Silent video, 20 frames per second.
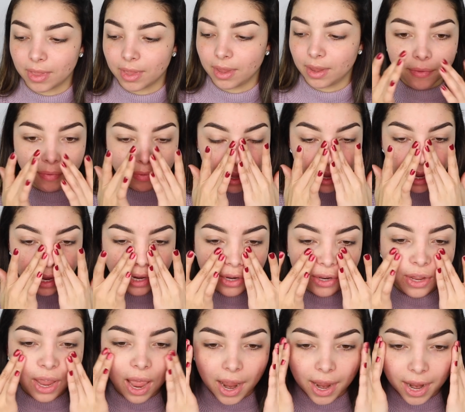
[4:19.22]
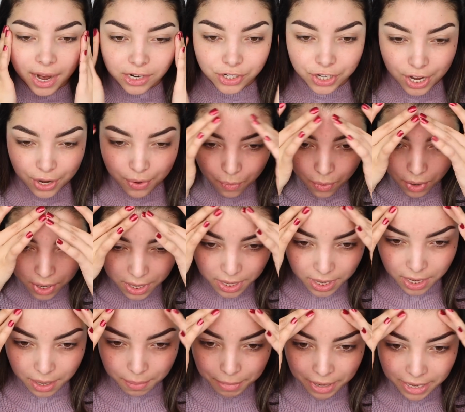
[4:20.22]
And then I actually
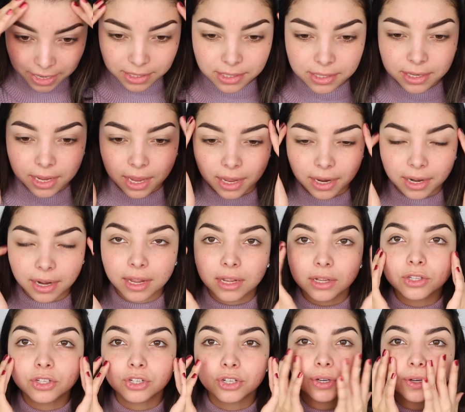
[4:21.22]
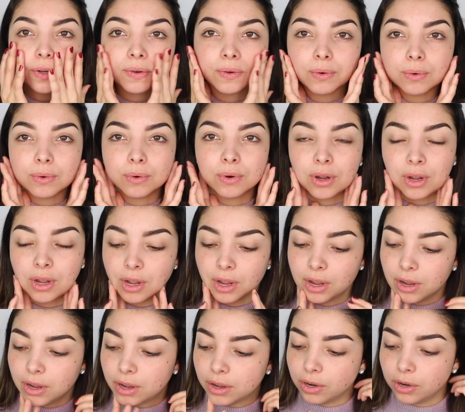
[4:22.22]
want my skin to
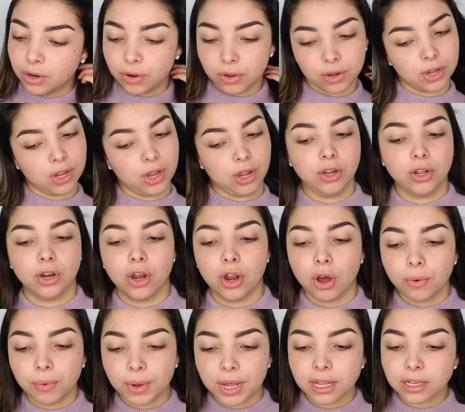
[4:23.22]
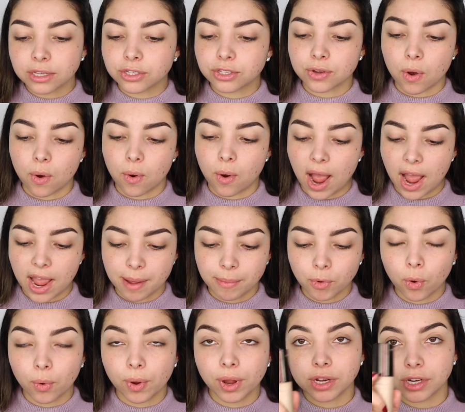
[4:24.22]
look glowy, so I'm
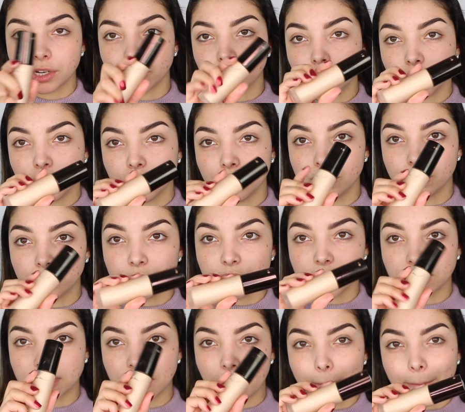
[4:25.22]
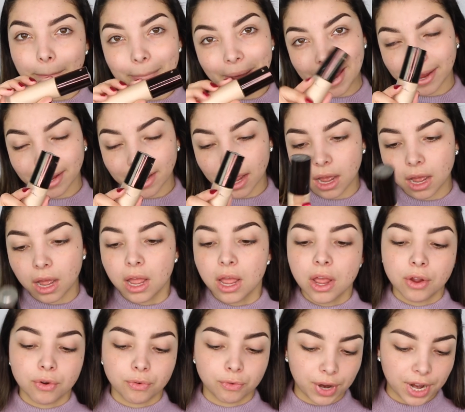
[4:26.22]
going to use this Becca
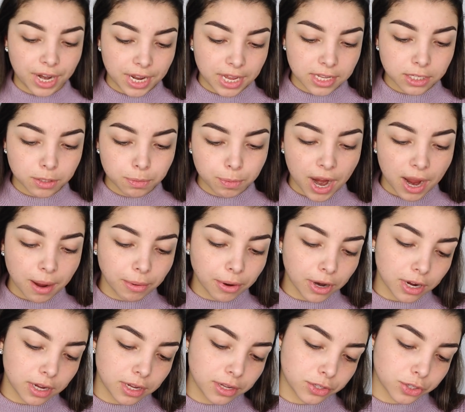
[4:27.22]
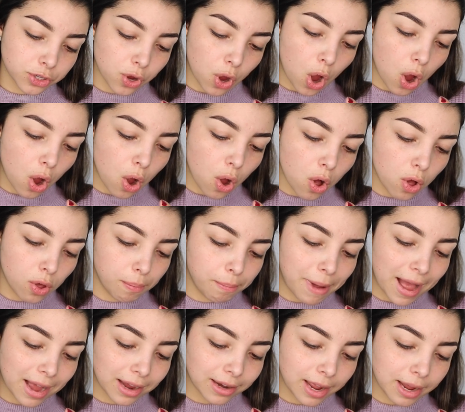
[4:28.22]
Radiance Primer. It's called
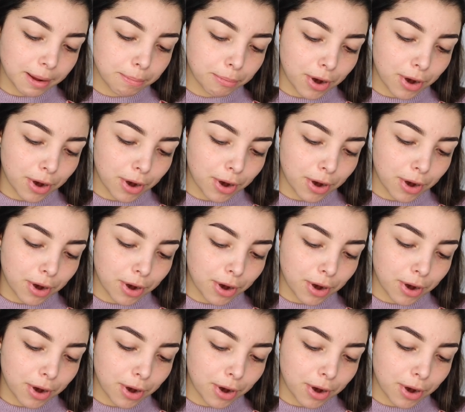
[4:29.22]
Backlight